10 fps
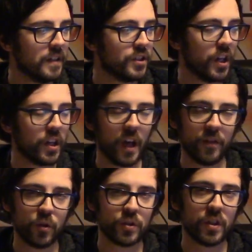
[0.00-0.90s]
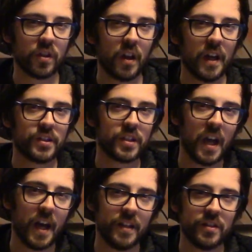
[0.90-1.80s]
Generally I've used the last
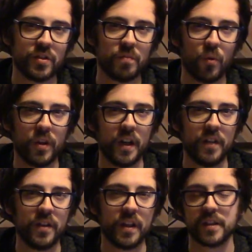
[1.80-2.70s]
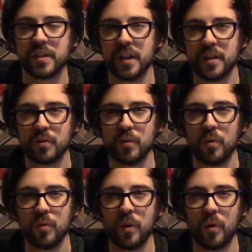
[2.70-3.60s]
cannons more than anything. As I said, I don't
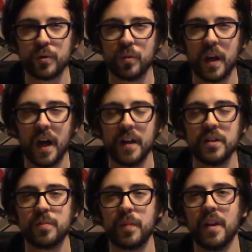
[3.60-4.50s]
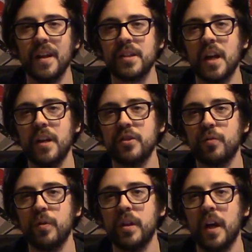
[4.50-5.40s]
own autocannons, but last cannons
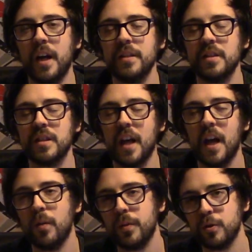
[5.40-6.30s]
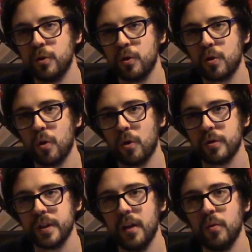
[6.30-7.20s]
are really handy to help the Dune
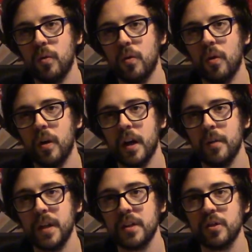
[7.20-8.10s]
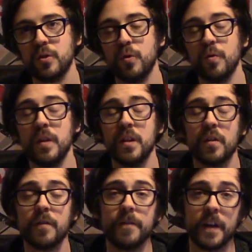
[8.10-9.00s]
Crawlers out, basically to
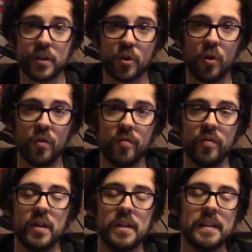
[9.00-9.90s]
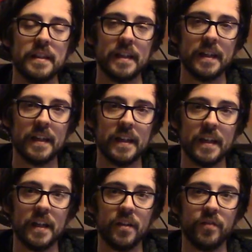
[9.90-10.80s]
either finish off
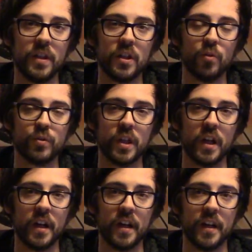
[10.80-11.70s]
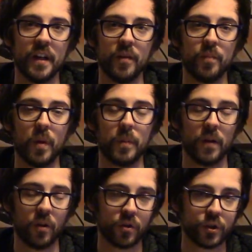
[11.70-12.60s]
vehicles that pump out
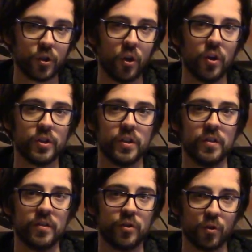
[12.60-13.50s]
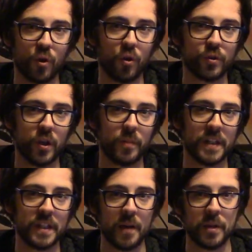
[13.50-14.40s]
a lot of shots and the Dune Crawler's done a
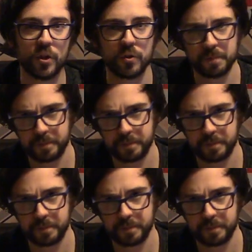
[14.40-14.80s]
bit of damage.